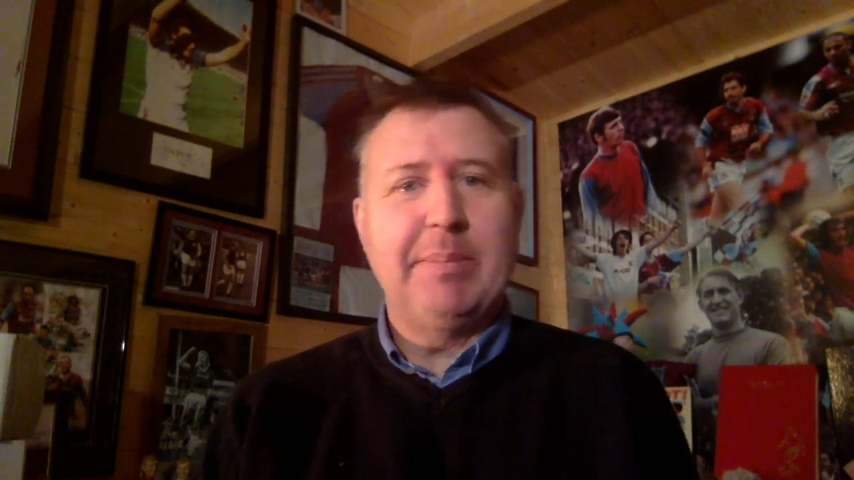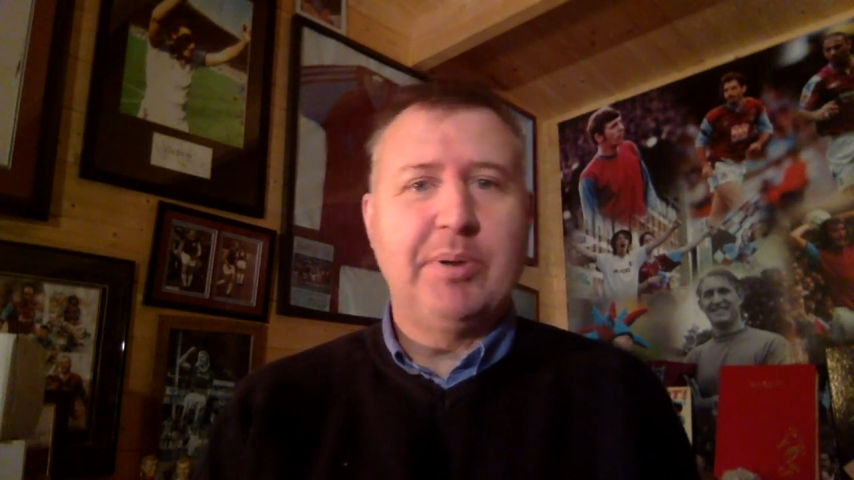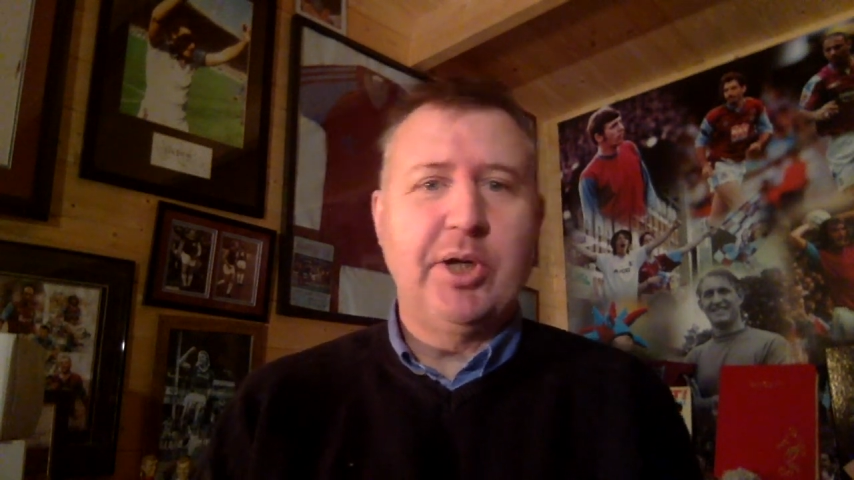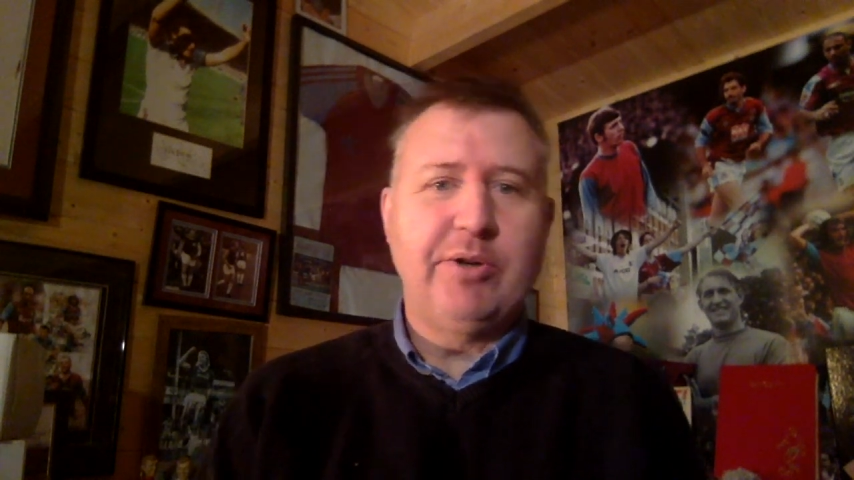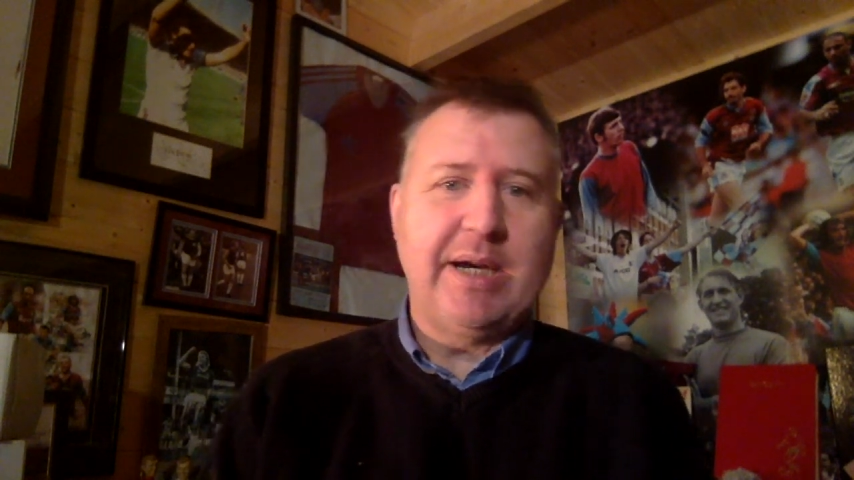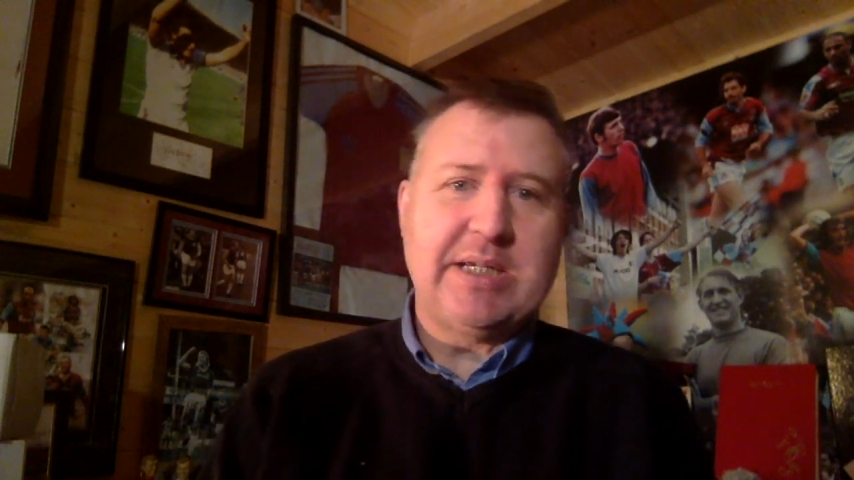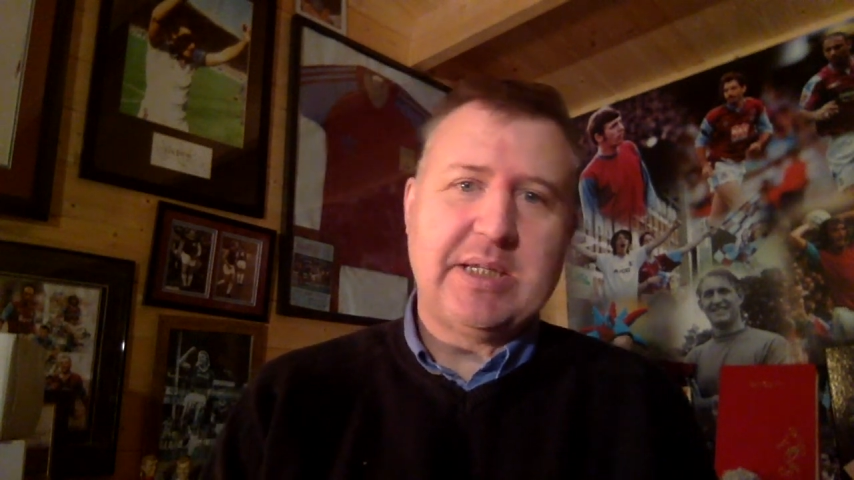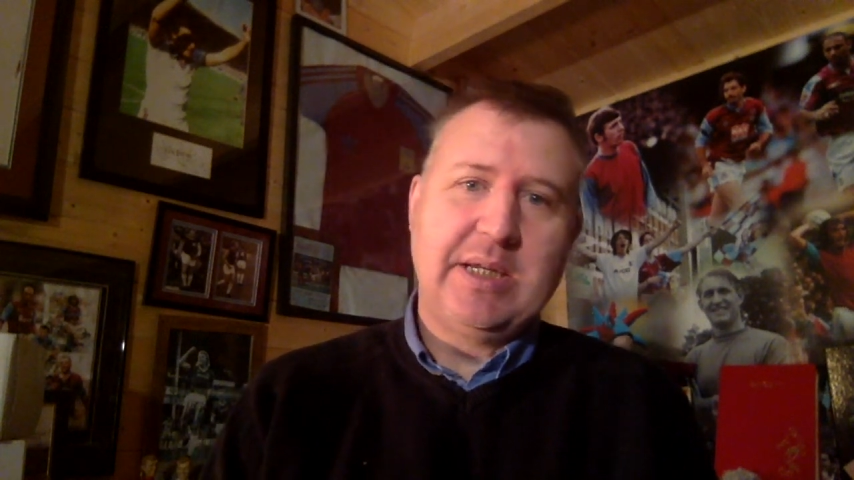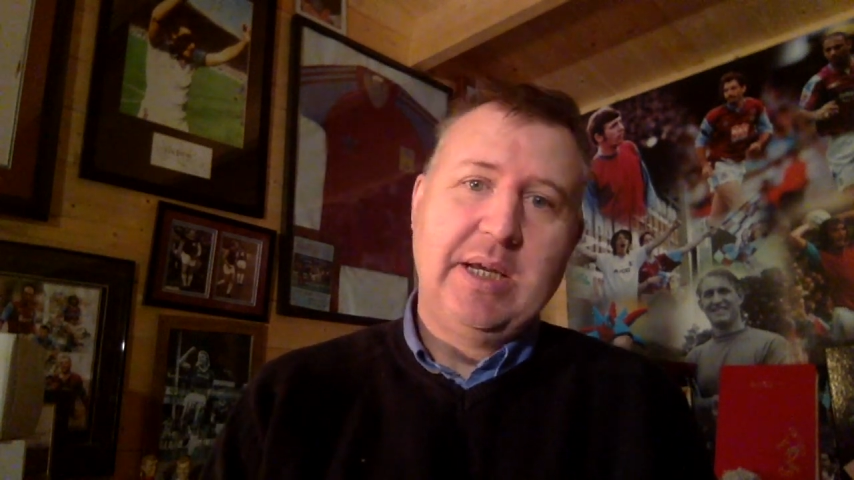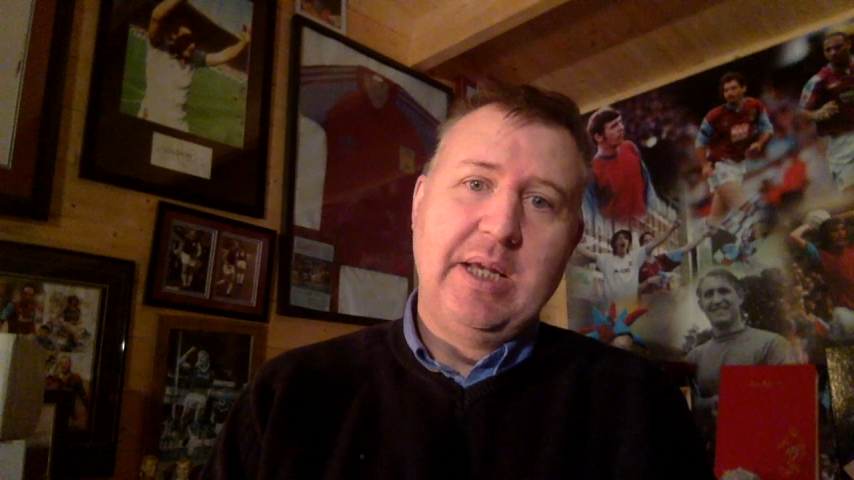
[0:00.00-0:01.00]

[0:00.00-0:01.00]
it progressed.